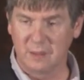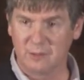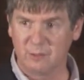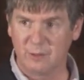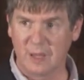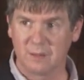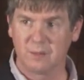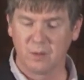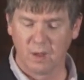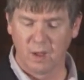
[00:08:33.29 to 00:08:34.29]
these
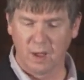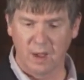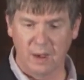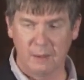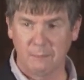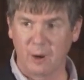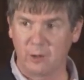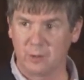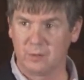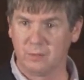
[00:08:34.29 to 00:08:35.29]
events
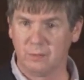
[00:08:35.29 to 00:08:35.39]
are